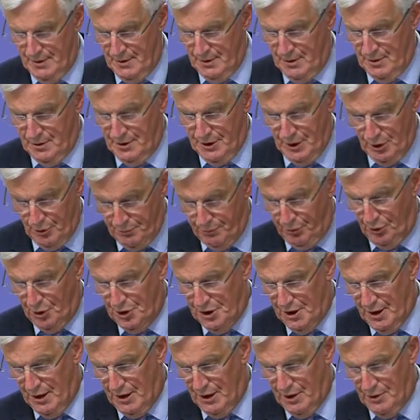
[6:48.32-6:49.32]
through as
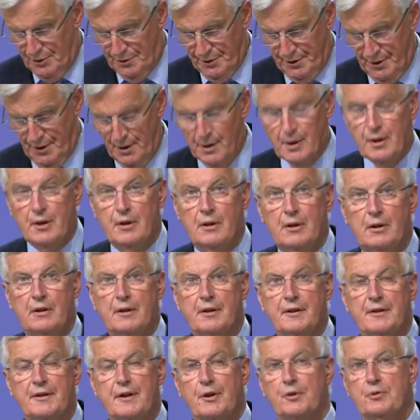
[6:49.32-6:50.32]
of the start of June,
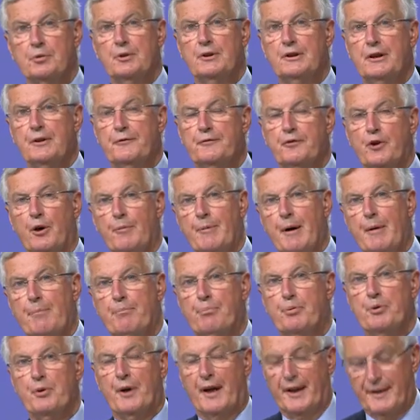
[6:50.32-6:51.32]
which would be the next round, as
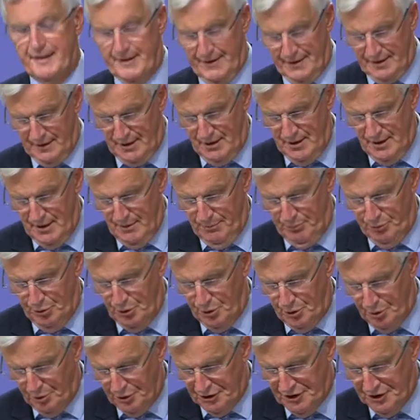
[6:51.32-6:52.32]
end of June, the last
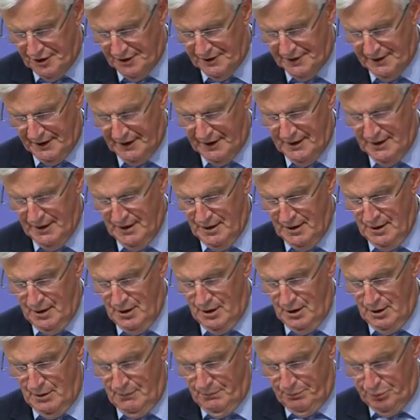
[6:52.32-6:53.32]
round.
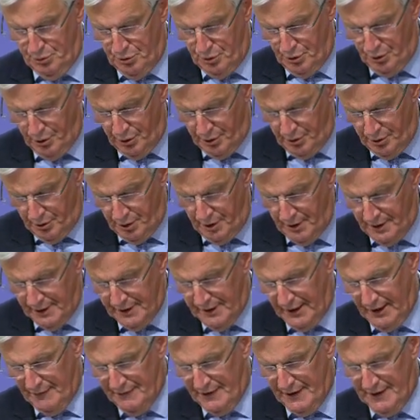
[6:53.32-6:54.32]
At the end of
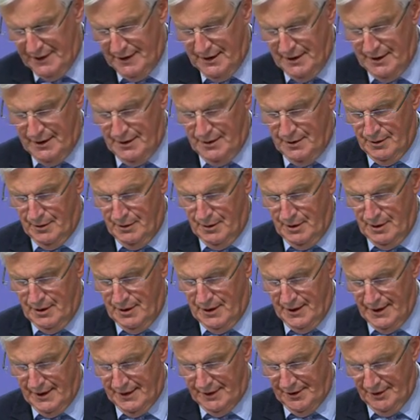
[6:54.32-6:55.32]
June, more
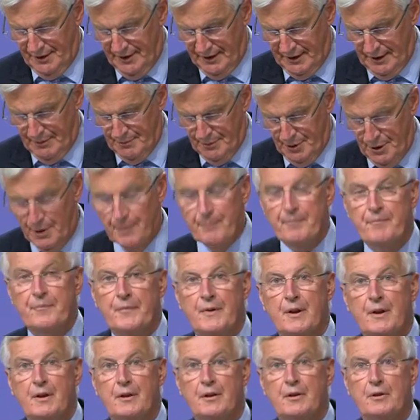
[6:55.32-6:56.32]
concentrated,
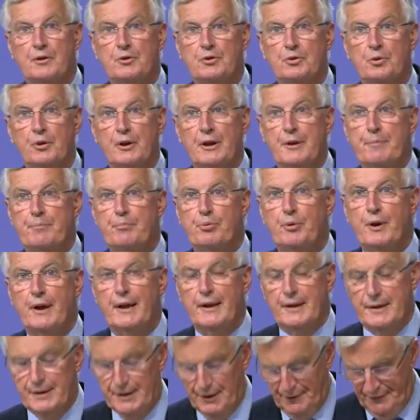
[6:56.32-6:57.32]
focused
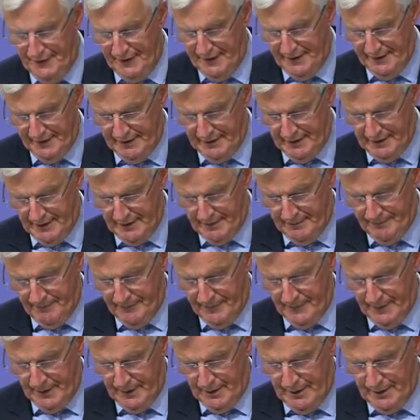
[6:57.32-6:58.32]

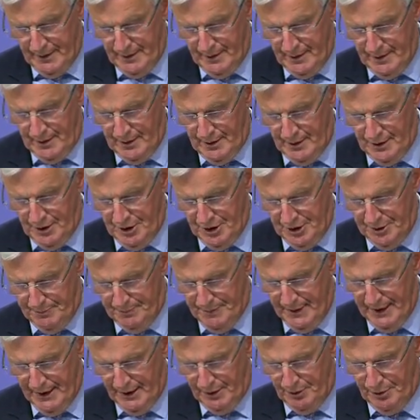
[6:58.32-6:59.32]
uh,
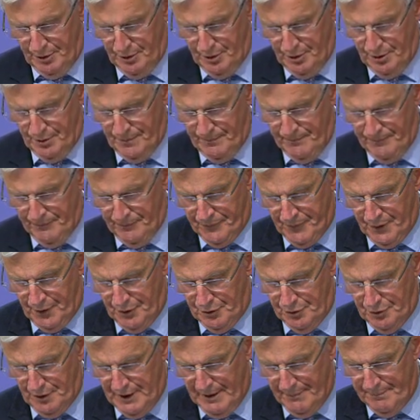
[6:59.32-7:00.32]
work
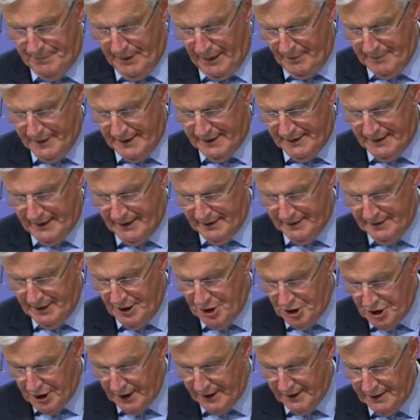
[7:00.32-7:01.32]
on the
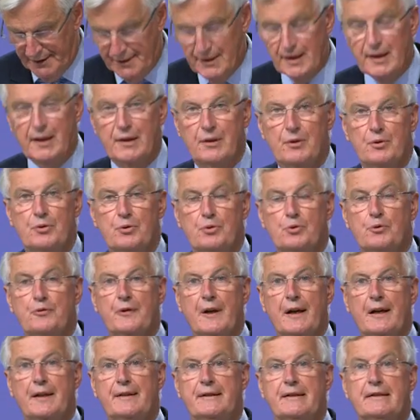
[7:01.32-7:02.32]
more difficult
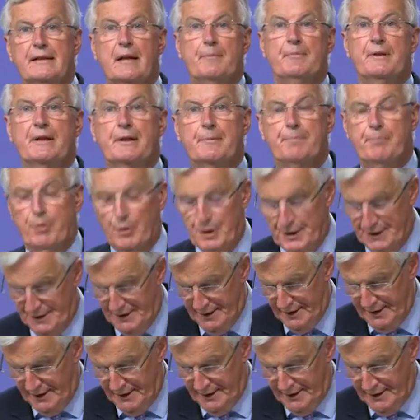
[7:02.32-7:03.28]
points